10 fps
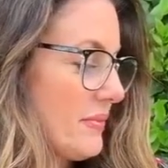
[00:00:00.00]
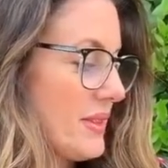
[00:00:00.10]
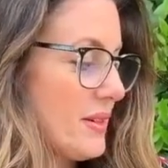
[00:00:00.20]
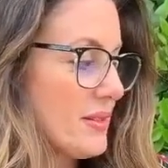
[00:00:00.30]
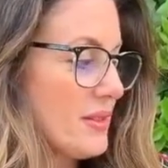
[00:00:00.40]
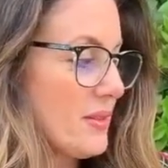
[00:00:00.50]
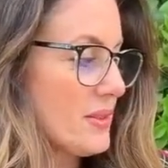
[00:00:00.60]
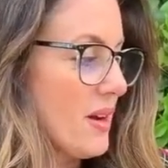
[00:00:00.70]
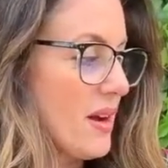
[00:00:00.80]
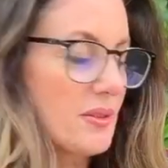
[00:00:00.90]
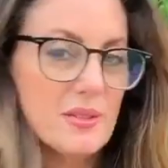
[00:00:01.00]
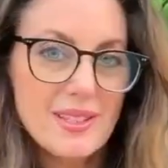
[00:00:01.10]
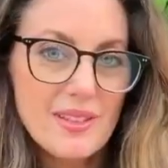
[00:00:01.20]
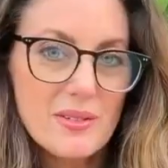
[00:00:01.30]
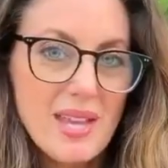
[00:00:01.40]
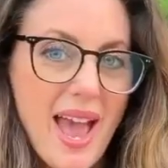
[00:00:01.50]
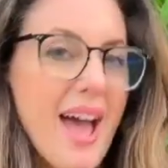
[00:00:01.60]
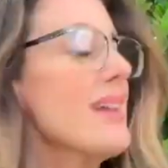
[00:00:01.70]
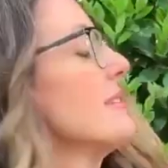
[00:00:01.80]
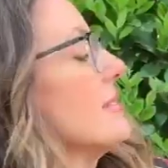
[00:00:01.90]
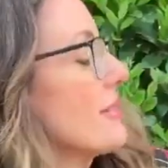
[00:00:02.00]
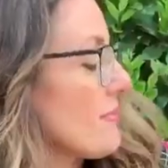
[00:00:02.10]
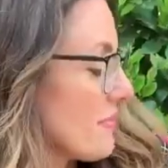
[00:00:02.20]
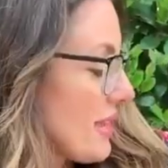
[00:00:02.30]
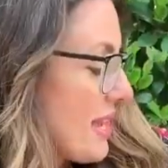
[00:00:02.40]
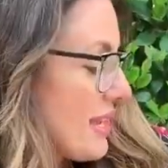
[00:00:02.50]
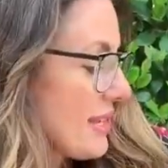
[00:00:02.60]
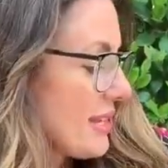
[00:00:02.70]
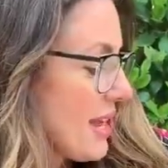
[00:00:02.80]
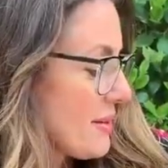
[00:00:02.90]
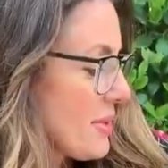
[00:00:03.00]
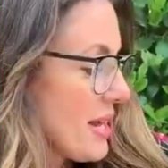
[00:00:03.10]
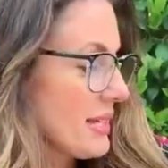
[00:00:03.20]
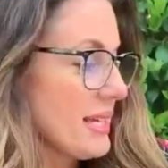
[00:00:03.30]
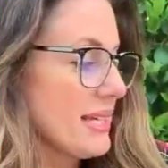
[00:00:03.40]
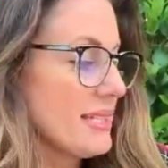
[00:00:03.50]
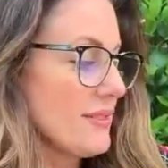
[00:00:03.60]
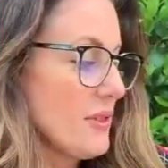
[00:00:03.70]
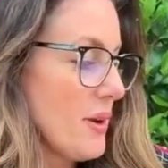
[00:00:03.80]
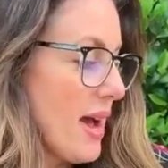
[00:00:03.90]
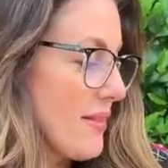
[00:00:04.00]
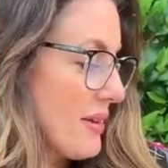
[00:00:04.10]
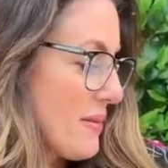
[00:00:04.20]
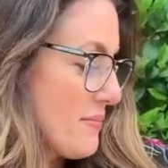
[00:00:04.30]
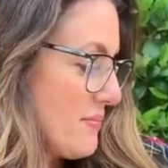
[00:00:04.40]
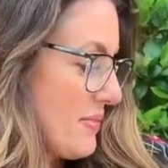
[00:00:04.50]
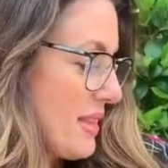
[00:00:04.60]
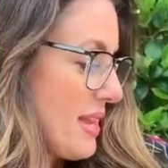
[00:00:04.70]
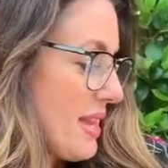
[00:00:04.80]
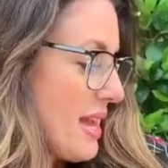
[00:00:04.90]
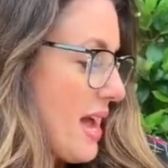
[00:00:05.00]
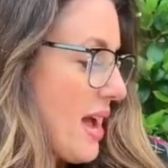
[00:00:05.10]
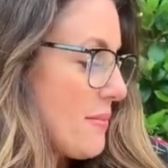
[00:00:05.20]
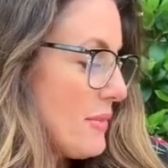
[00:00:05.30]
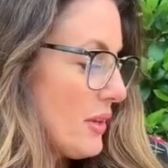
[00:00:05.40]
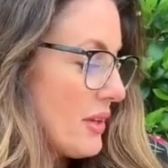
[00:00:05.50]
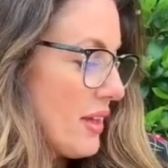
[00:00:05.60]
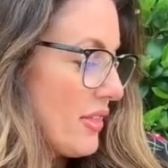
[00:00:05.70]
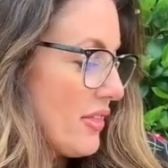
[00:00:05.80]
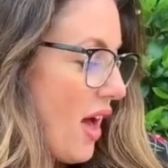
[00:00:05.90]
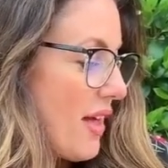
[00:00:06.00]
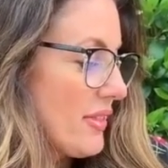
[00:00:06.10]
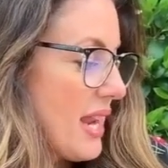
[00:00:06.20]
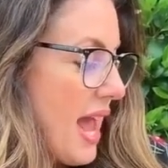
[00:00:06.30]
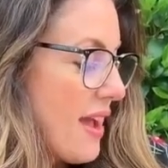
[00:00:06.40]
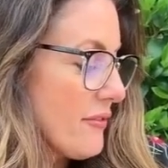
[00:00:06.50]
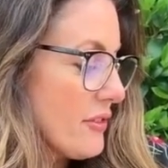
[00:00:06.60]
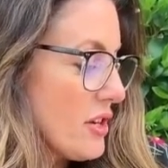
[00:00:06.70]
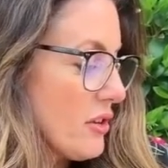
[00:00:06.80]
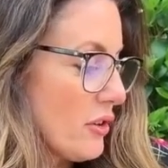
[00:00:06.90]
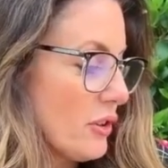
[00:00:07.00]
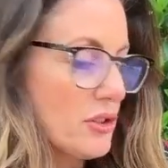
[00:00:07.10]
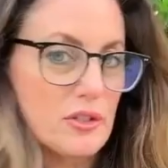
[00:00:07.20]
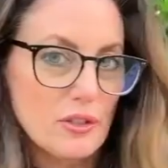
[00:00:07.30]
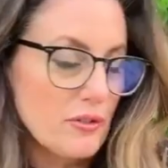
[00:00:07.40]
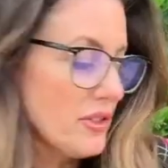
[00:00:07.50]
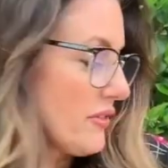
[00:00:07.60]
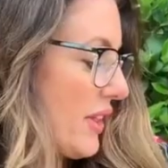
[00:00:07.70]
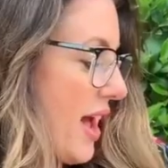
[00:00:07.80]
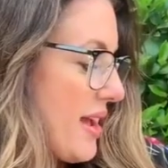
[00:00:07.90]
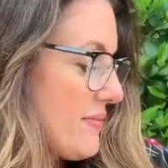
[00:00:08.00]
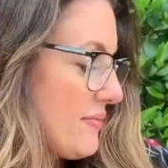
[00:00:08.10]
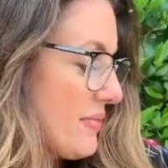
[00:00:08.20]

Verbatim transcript: There's those goggles and those hats. Get them on, kids, if you have them. Amelia thought that every girl deserved to fly.